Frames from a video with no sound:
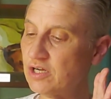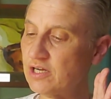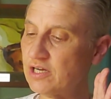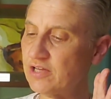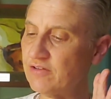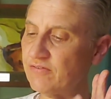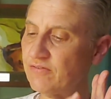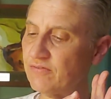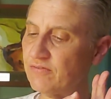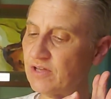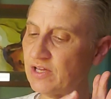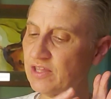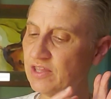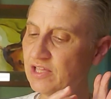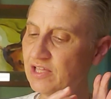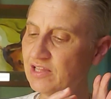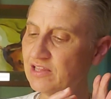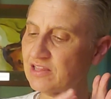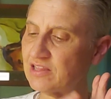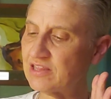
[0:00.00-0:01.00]
And I
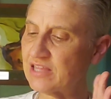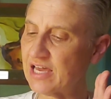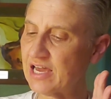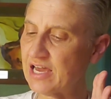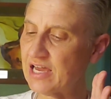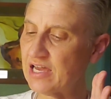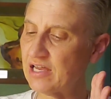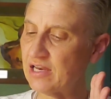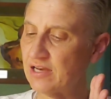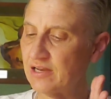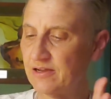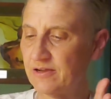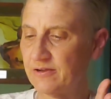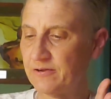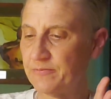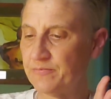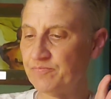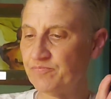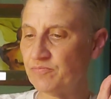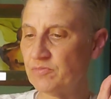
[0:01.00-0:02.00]
think that
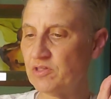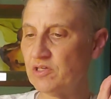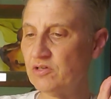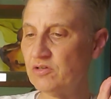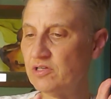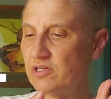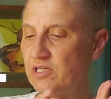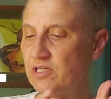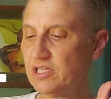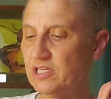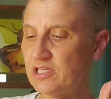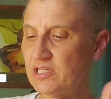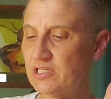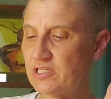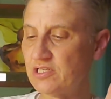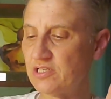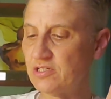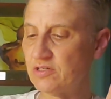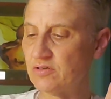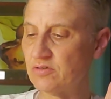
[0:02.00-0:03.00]
you need
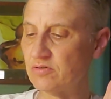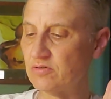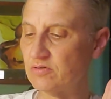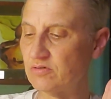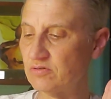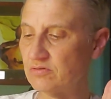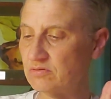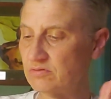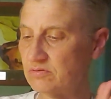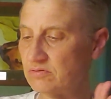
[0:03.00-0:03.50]
to,